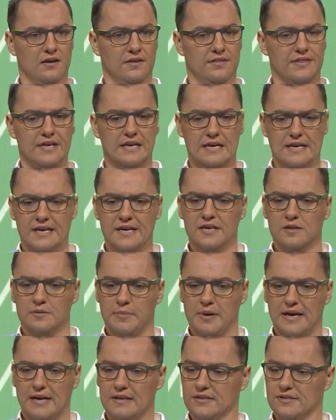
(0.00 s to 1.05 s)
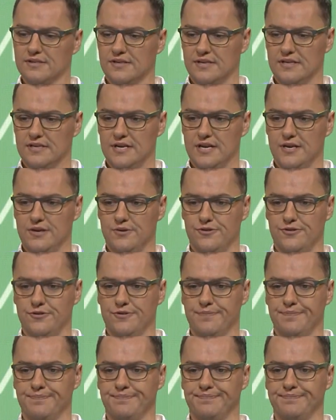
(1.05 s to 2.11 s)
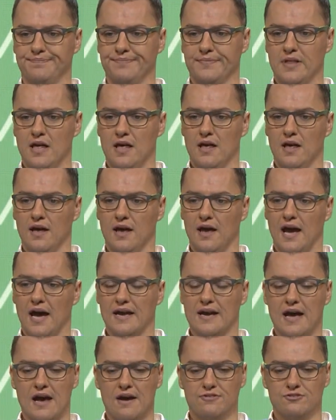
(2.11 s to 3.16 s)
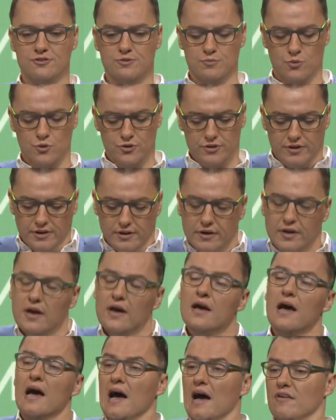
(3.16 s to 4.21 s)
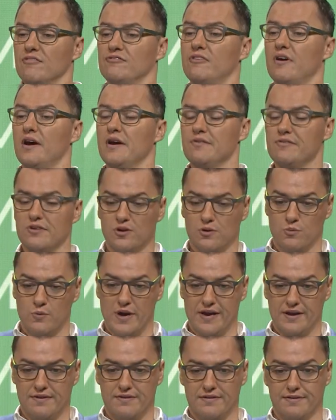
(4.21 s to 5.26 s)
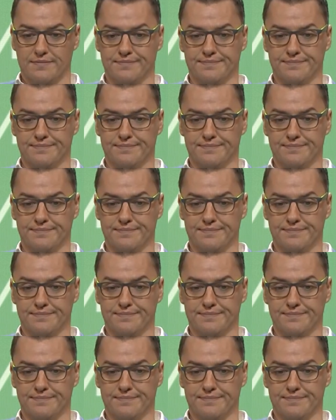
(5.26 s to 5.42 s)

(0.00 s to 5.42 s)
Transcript: The legal battles continued, and after more than a 5-year wait,